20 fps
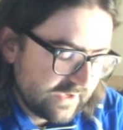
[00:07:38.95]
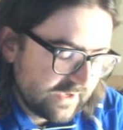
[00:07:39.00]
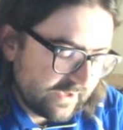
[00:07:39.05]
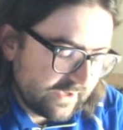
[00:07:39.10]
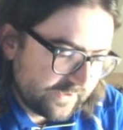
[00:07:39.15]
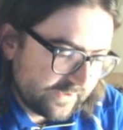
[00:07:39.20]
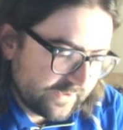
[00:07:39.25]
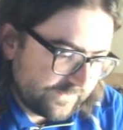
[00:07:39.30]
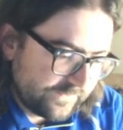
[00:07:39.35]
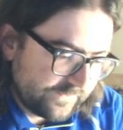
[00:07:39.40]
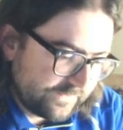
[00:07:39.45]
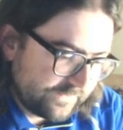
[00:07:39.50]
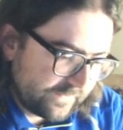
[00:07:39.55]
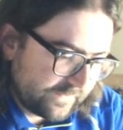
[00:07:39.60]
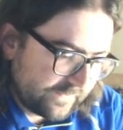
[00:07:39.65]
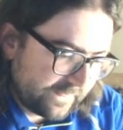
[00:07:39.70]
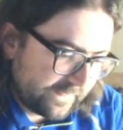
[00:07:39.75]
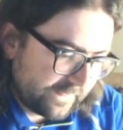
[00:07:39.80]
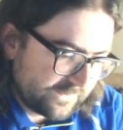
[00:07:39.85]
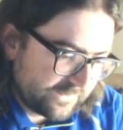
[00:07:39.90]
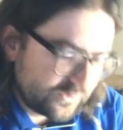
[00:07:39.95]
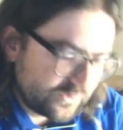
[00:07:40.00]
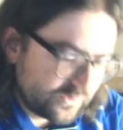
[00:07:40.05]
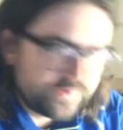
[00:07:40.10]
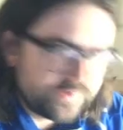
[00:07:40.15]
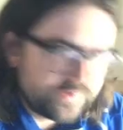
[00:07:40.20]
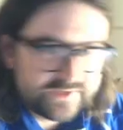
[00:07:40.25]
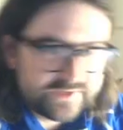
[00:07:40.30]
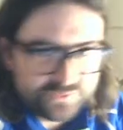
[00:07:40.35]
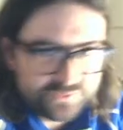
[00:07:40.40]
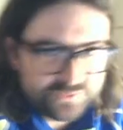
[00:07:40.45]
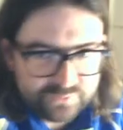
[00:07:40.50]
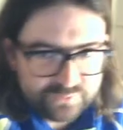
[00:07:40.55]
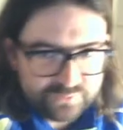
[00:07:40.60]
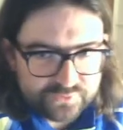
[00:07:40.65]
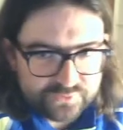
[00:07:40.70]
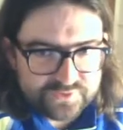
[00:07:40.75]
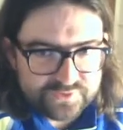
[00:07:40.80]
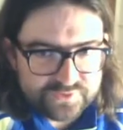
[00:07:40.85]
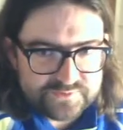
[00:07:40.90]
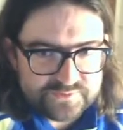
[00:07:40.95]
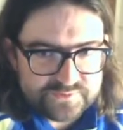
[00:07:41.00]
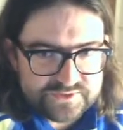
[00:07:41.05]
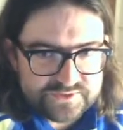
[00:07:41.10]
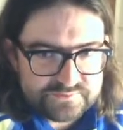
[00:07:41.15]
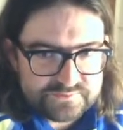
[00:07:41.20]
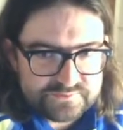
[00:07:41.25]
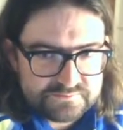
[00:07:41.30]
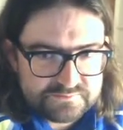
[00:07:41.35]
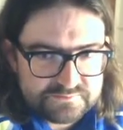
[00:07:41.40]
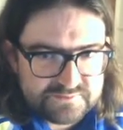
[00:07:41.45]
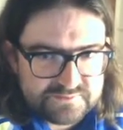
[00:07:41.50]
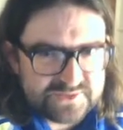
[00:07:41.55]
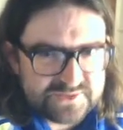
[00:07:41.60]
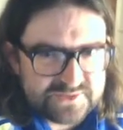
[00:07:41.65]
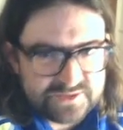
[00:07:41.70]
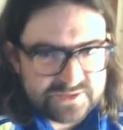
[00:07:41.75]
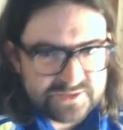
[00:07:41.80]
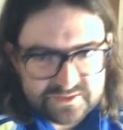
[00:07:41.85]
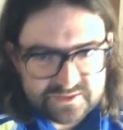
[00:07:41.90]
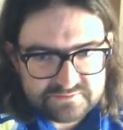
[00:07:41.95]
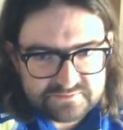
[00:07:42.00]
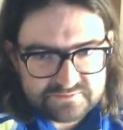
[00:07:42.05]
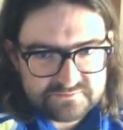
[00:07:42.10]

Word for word: Um, so we've got the National Portrait Museum. It's okay.